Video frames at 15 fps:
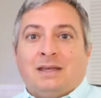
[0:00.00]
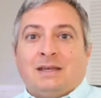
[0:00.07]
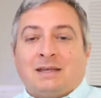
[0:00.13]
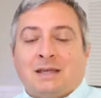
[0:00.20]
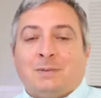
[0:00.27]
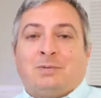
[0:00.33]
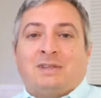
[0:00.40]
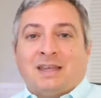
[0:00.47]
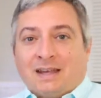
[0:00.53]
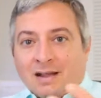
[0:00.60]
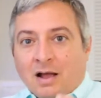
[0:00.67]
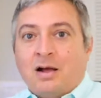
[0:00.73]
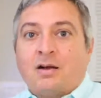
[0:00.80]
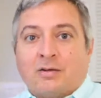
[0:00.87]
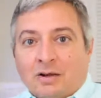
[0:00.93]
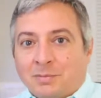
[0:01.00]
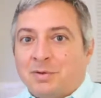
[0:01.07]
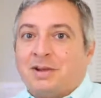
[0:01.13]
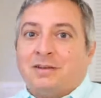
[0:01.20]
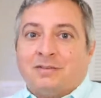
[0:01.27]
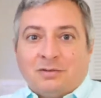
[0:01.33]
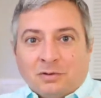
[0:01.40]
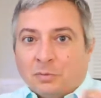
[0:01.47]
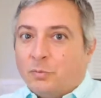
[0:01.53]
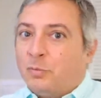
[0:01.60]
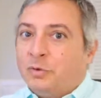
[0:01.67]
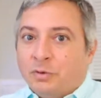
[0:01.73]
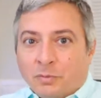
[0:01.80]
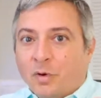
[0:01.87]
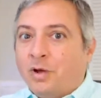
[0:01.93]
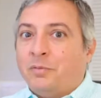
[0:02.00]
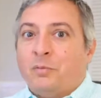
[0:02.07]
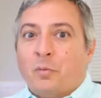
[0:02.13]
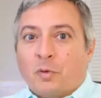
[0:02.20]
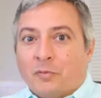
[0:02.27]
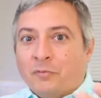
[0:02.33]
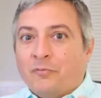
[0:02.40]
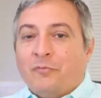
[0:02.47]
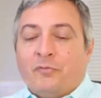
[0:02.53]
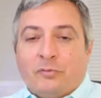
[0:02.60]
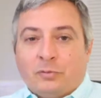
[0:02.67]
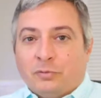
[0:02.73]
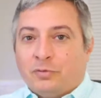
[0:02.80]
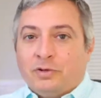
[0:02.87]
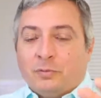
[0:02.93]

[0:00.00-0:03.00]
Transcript: It keeps getting hungry because you want more fruit,